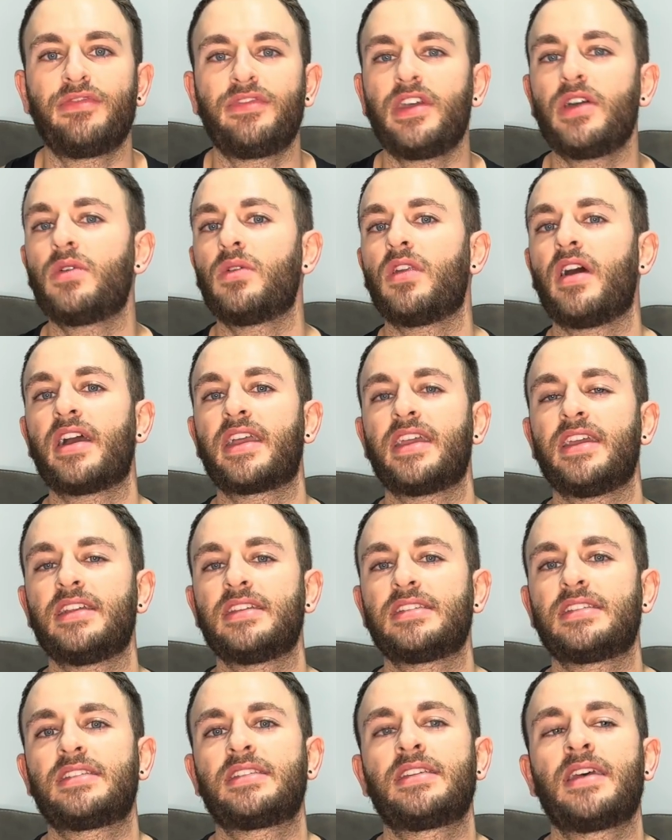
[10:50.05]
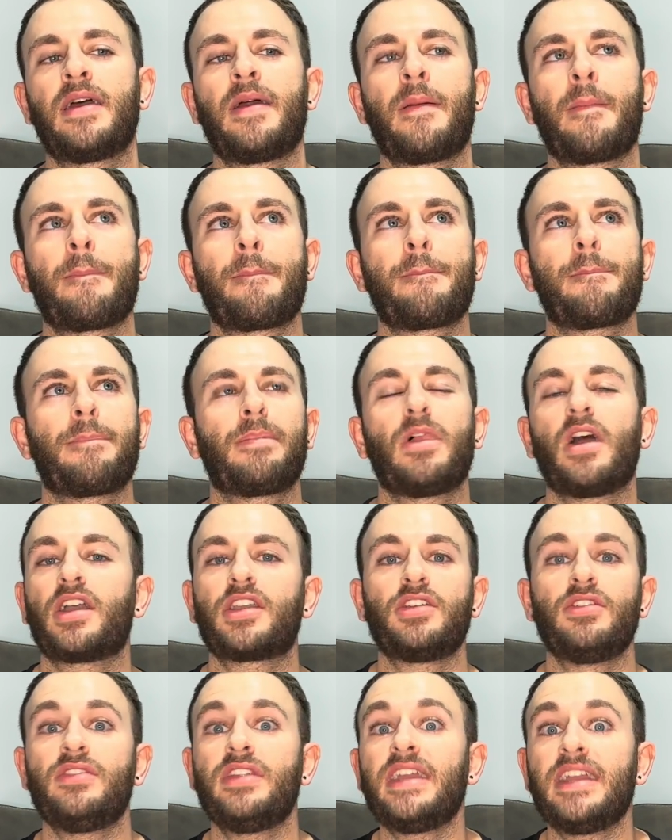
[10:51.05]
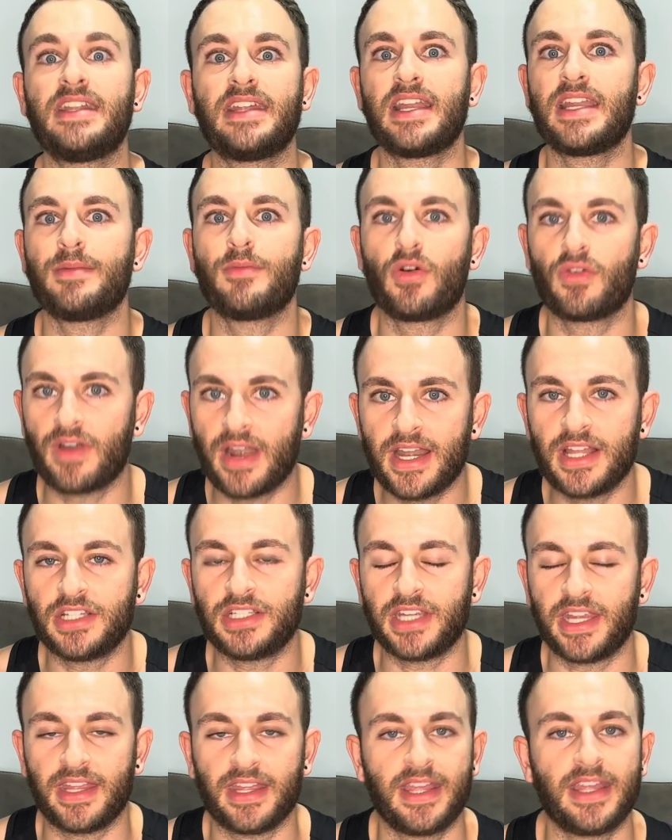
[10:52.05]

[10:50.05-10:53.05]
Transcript: feel like it's like you need any more energy.